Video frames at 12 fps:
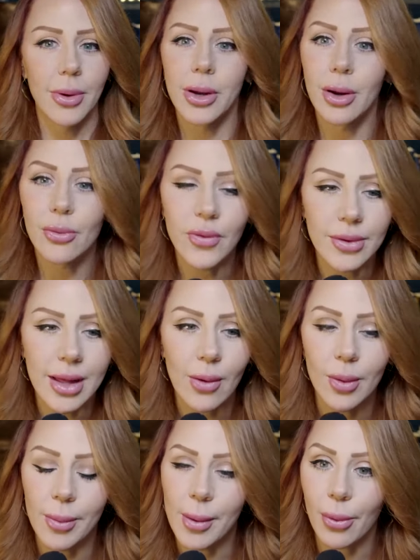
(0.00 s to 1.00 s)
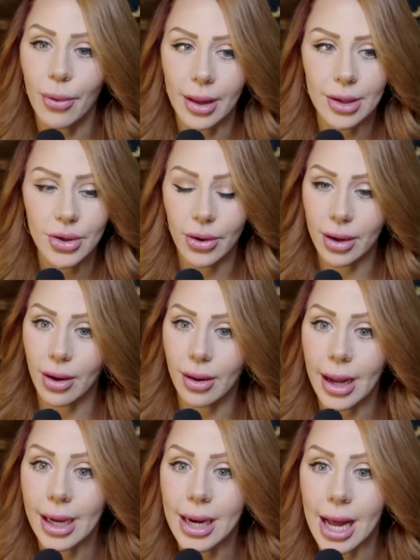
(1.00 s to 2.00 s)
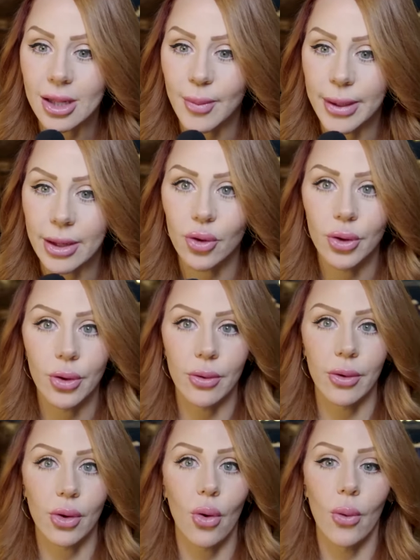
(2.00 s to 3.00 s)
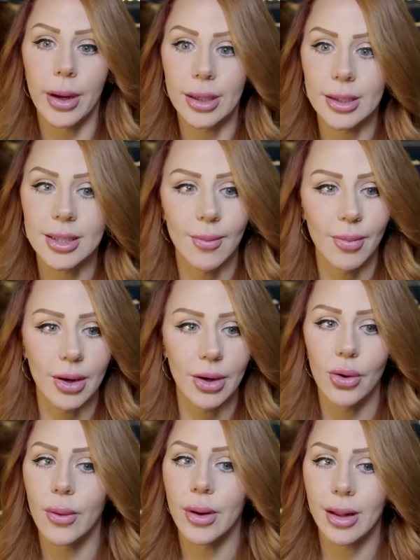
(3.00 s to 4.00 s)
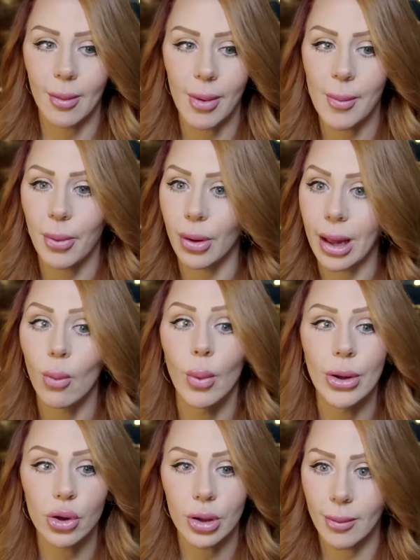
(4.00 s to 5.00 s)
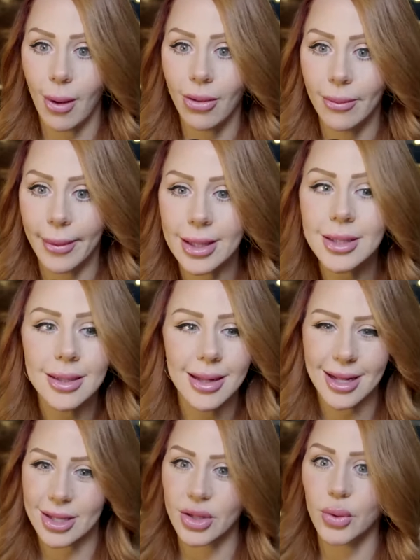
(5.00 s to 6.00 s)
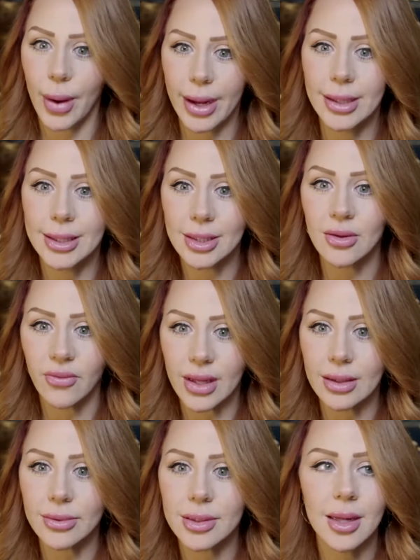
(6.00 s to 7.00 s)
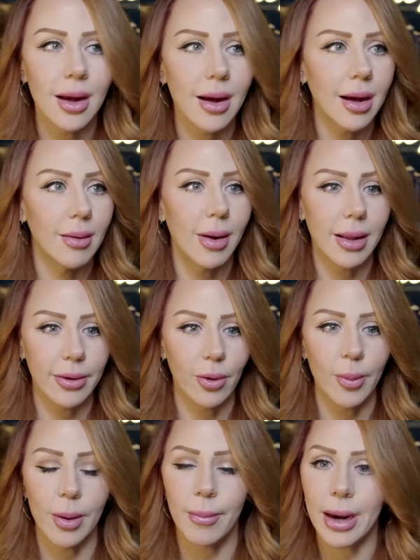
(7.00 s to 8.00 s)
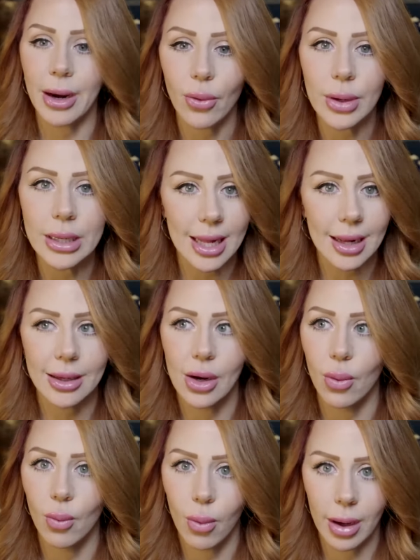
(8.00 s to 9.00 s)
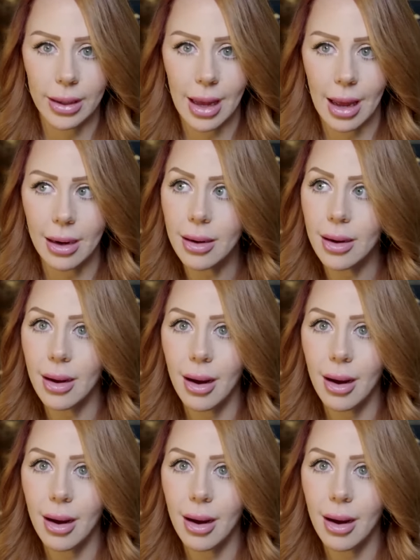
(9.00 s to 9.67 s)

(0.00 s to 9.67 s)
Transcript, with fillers: You know, it feels like when people are like starting out like an expedition or they're going to something new and like people are like wishing them all the best. That's the way this feels um, a little bit, but I don't exactly know what yet.